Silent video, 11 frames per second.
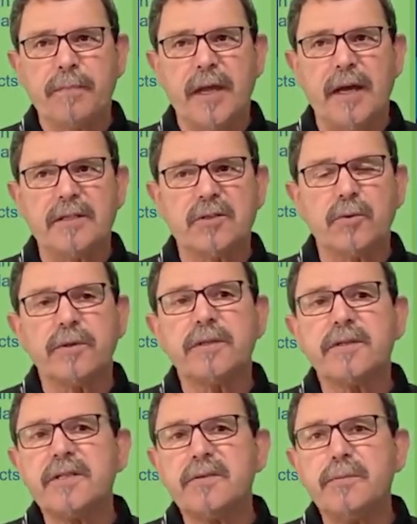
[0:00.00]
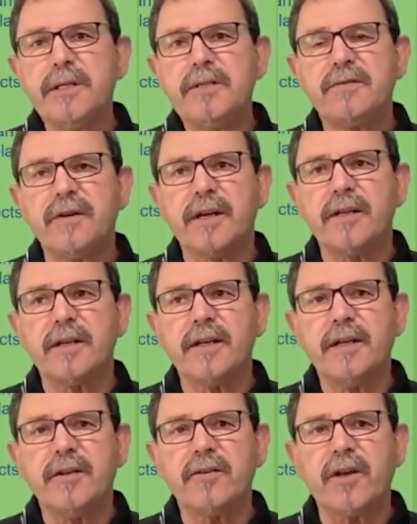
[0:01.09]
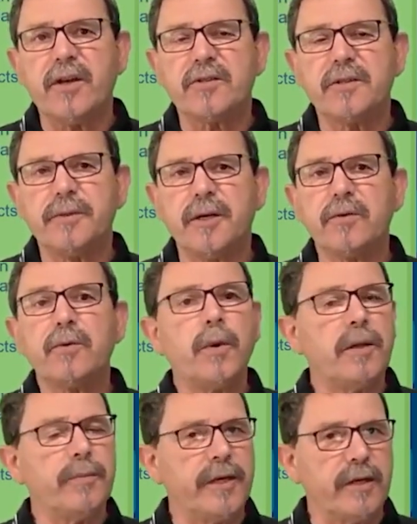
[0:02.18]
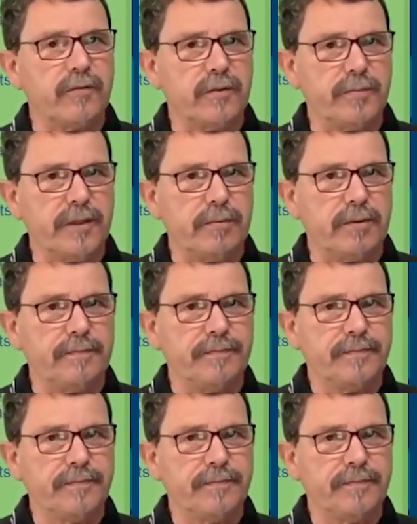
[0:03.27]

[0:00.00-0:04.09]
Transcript: And so this means finally it cares about the well-being of the people.